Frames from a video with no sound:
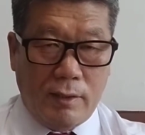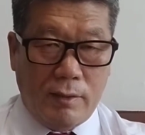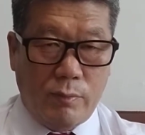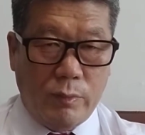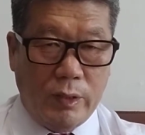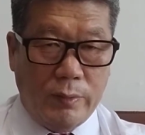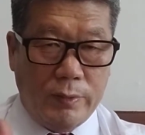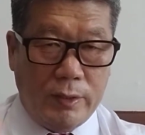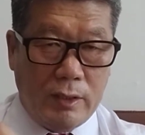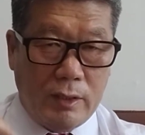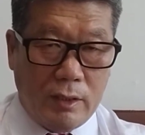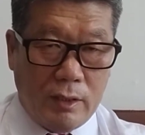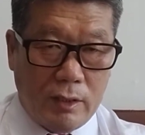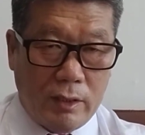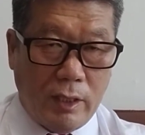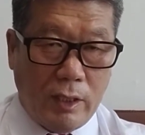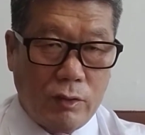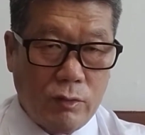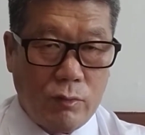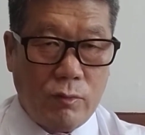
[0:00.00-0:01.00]
Maybe
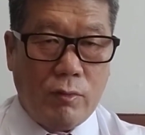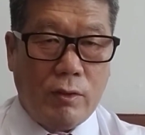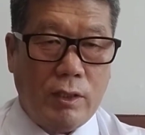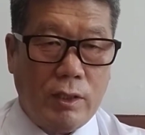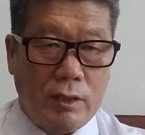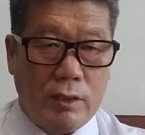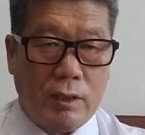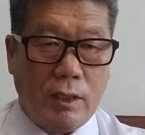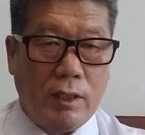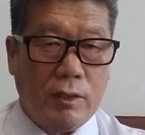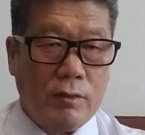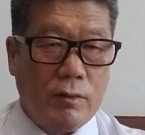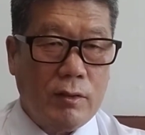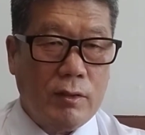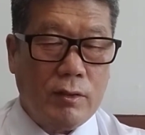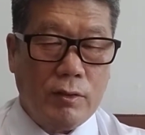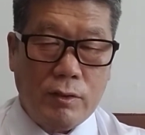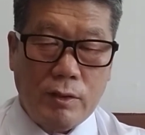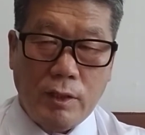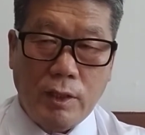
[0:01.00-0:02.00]
start to construction,
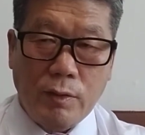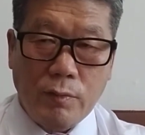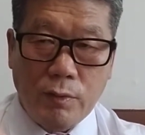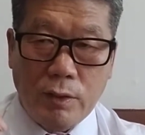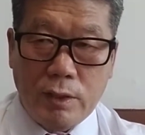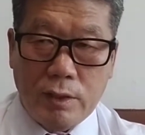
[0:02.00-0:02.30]
they will